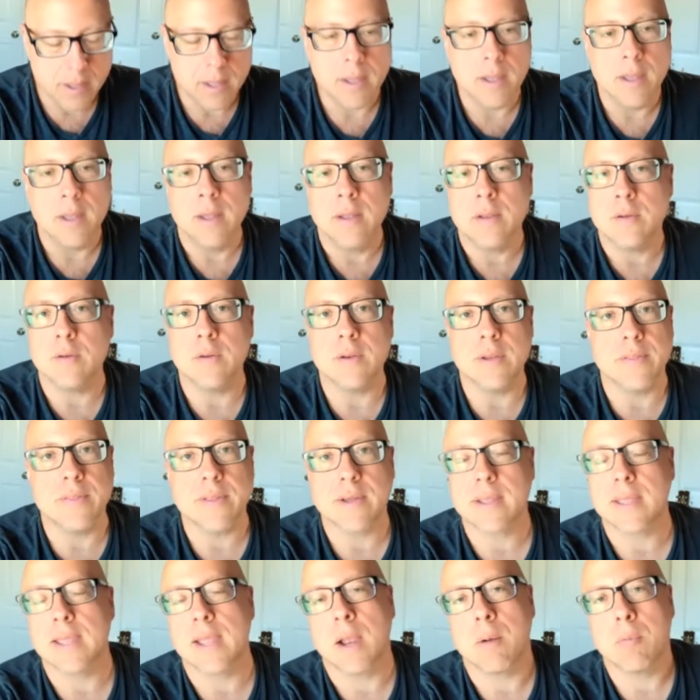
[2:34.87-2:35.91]
Do you need that
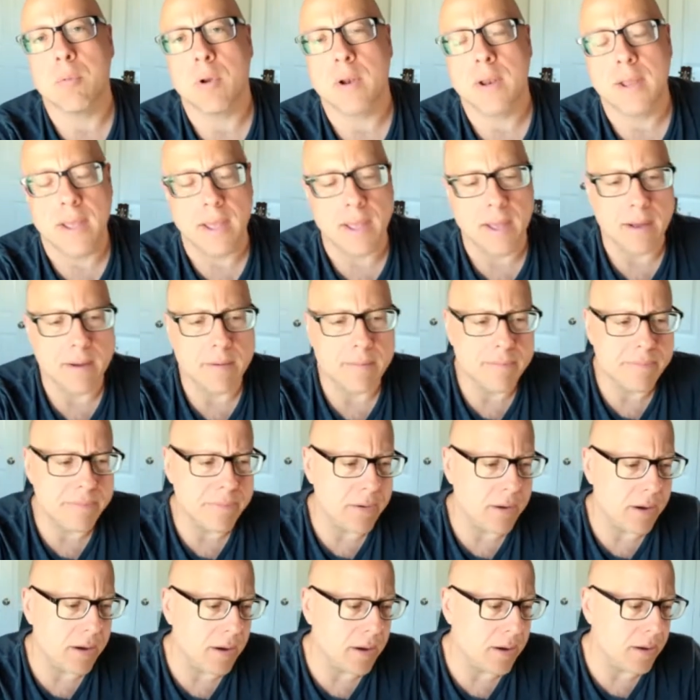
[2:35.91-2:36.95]
camera to have
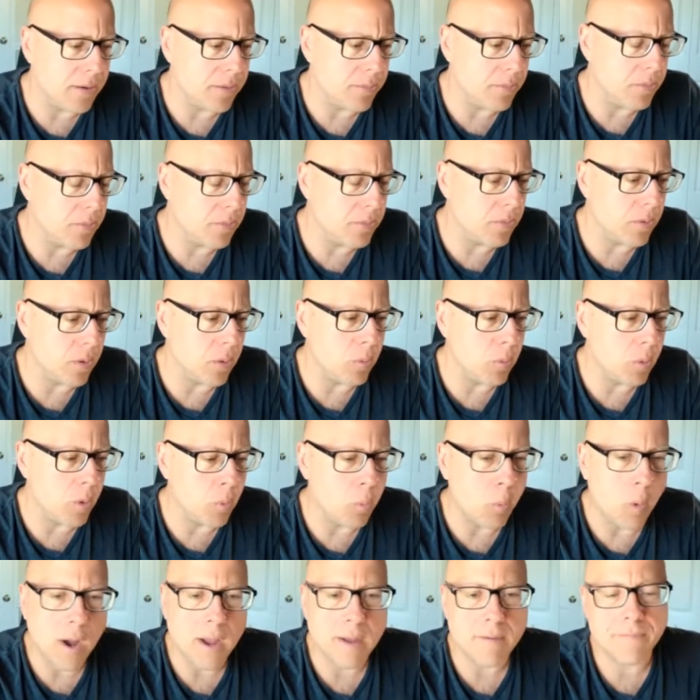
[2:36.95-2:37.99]
a
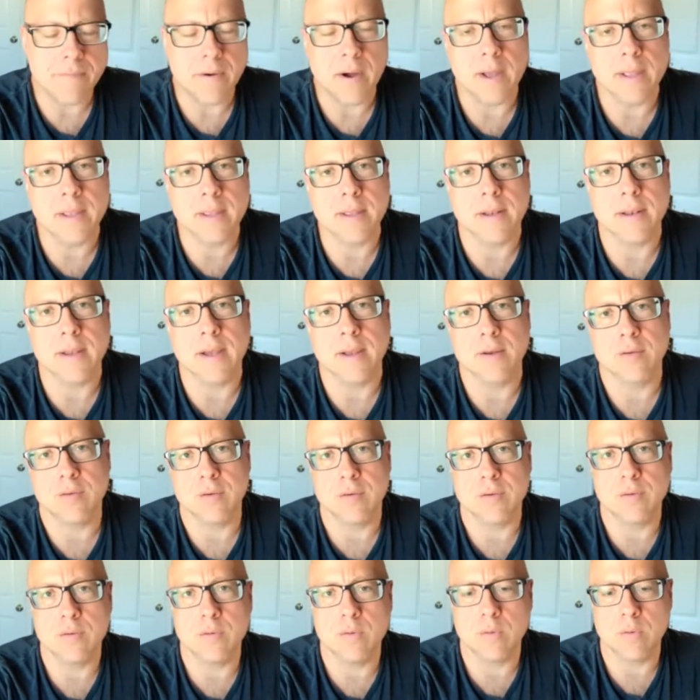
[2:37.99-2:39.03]
Wi-Fi connection
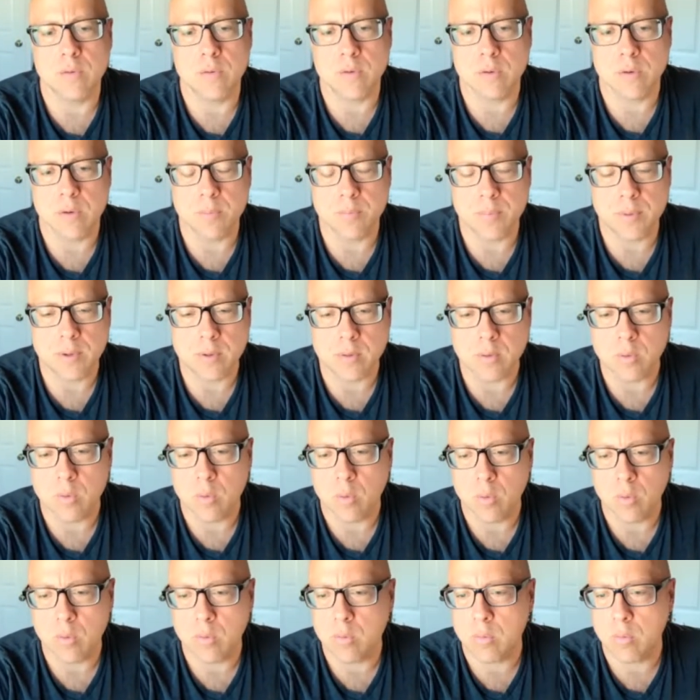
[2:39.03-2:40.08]
to your computer,
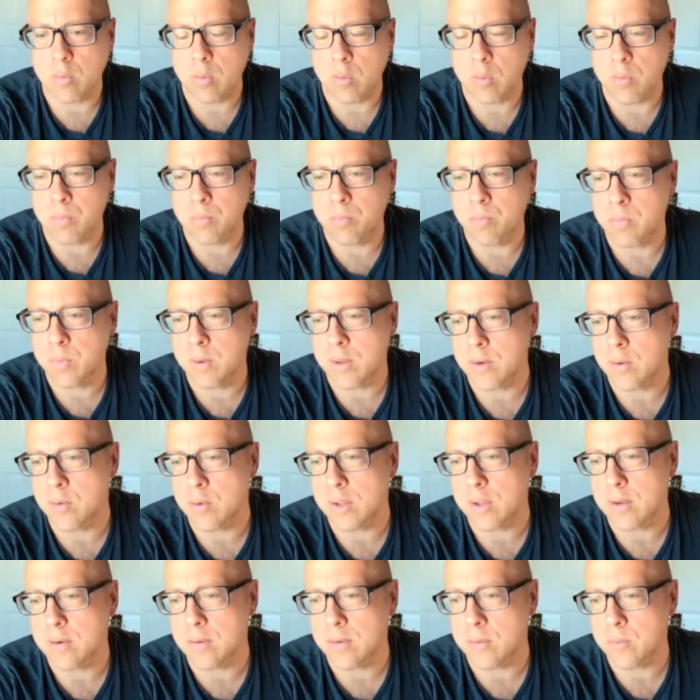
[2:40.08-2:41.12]
or can you
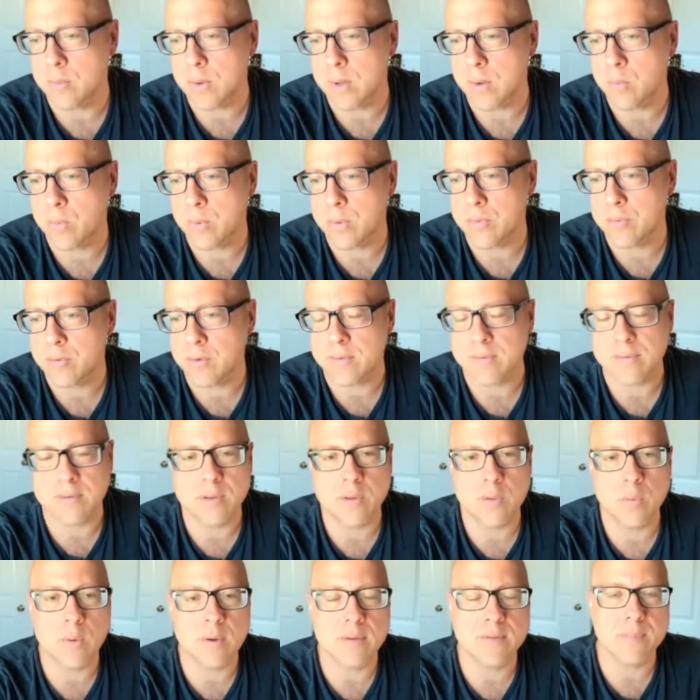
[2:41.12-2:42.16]
get away with just
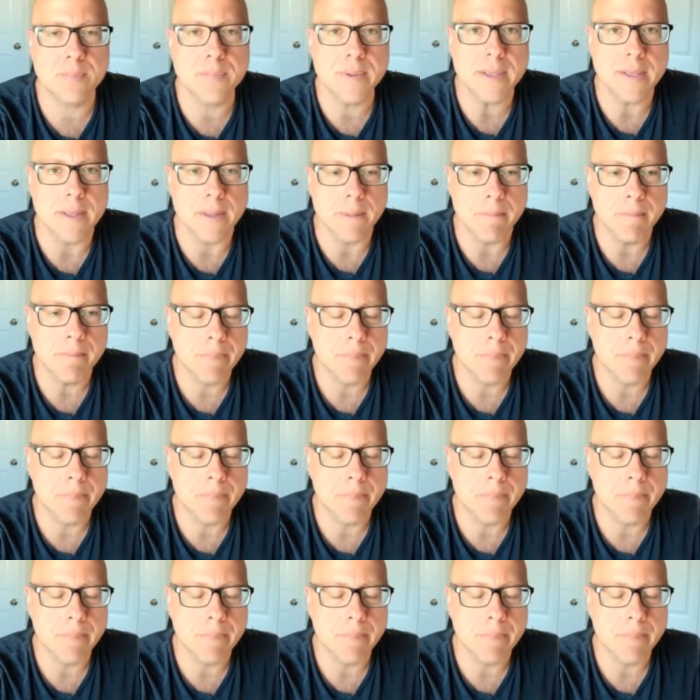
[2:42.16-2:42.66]
USB?